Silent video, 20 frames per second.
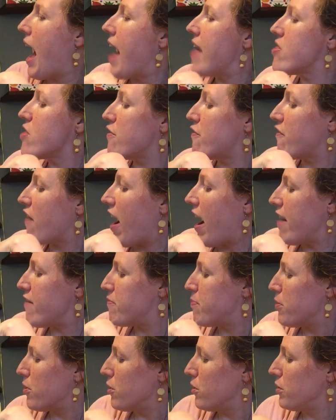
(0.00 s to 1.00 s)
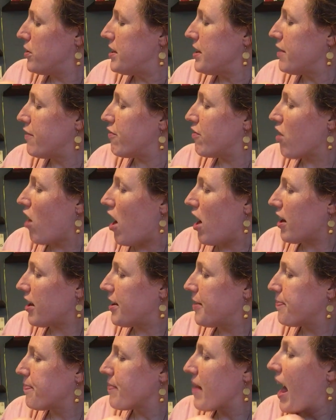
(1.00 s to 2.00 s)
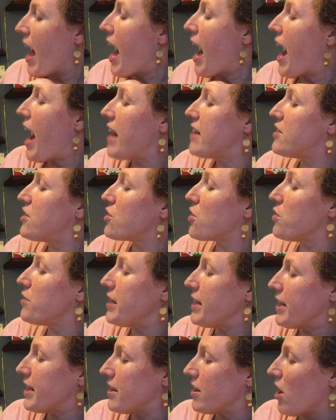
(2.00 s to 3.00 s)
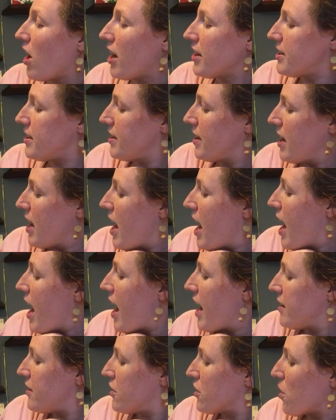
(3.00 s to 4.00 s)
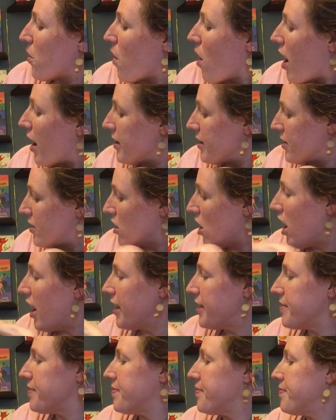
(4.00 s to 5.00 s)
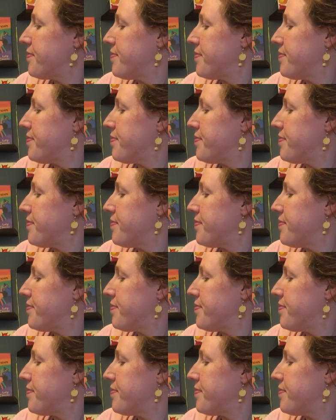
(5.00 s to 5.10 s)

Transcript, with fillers: and the five birds in a flock, and Skolinkenlot, and Skohottentot.